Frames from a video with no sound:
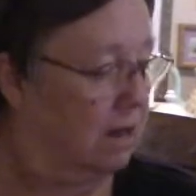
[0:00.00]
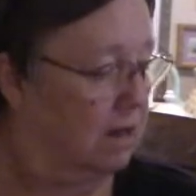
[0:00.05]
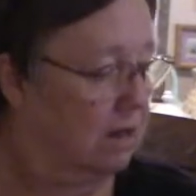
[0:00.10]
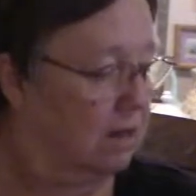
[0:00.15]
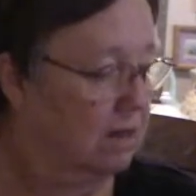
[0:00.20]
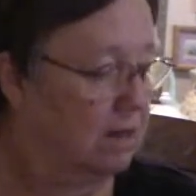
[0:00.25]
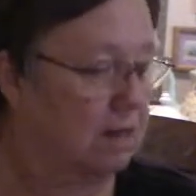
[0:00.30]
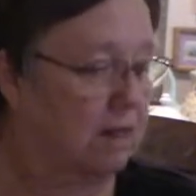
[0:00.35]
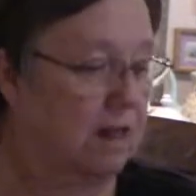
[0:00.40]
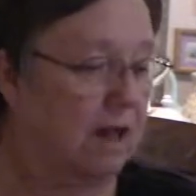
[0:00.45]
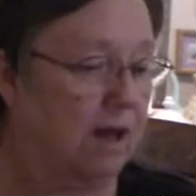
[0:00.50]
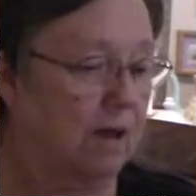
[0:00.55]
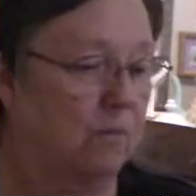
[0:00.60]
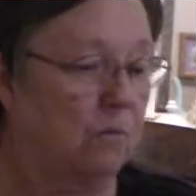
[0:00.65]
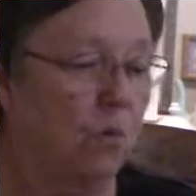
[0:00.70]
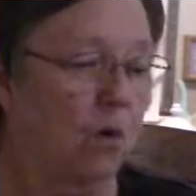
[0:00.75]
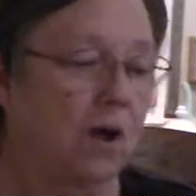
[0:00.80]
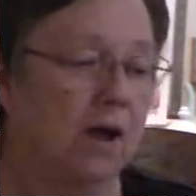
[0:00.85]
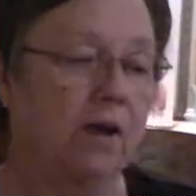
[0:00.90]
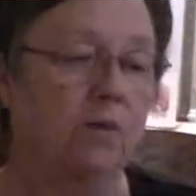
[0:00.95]

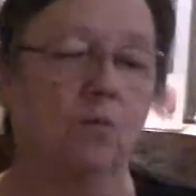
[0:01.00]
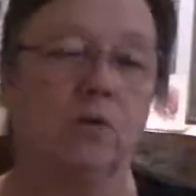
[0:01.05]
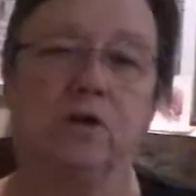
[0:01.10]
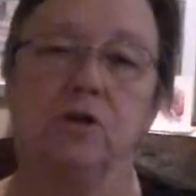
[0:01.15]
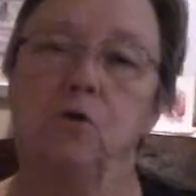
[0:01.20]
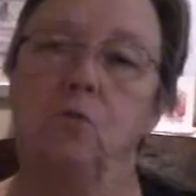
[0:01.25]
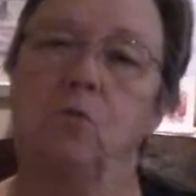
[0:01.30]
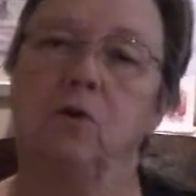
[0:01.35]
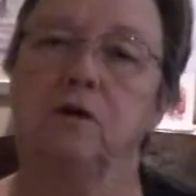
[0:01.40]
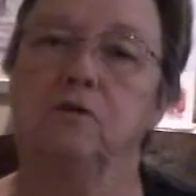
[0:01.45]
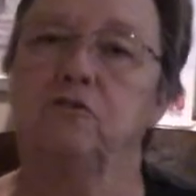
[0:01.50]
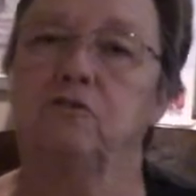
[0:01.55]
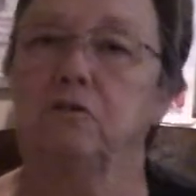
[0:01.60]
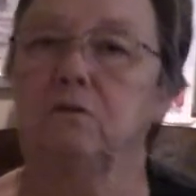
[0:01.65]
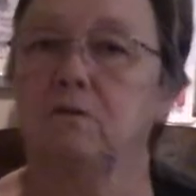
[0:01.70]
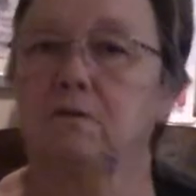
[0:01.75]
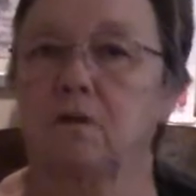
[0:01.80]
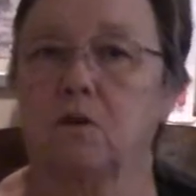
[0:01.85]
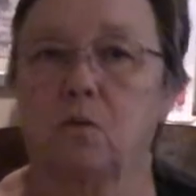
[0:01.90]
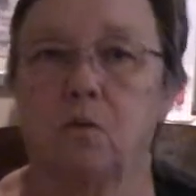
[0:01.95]
Same way when you want
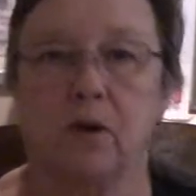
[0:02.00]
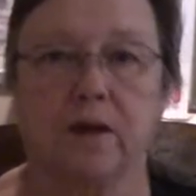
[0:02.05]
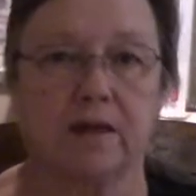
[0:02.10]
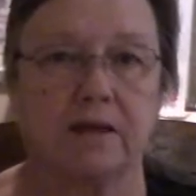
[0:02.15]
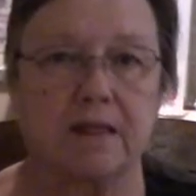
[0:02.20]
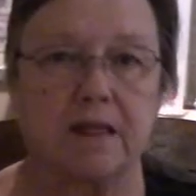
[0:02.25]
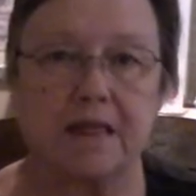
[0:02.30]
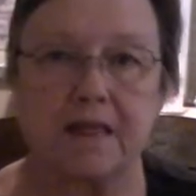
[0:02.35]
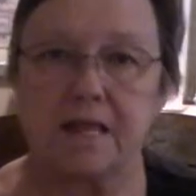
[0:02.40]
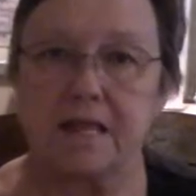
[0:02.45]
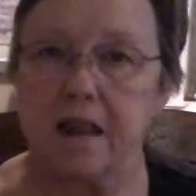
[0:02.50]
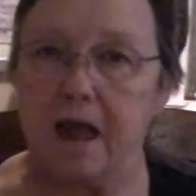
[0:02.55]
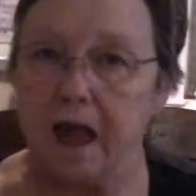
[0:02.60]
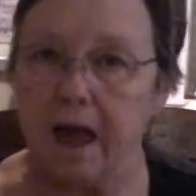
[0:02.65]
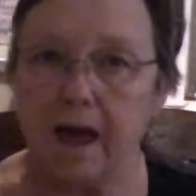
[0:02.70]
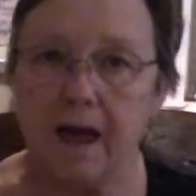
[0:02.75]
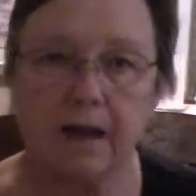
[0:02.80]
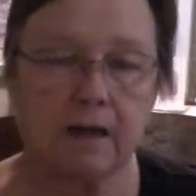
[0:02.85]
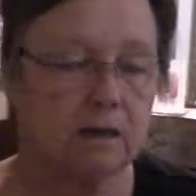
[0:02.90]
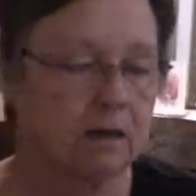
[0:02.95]
just a quick
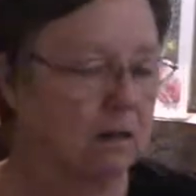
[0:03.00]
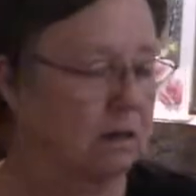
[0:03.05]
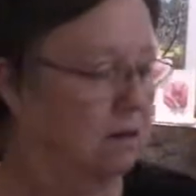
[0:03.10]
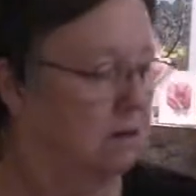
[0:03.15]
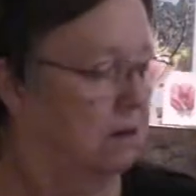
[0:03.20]
snack.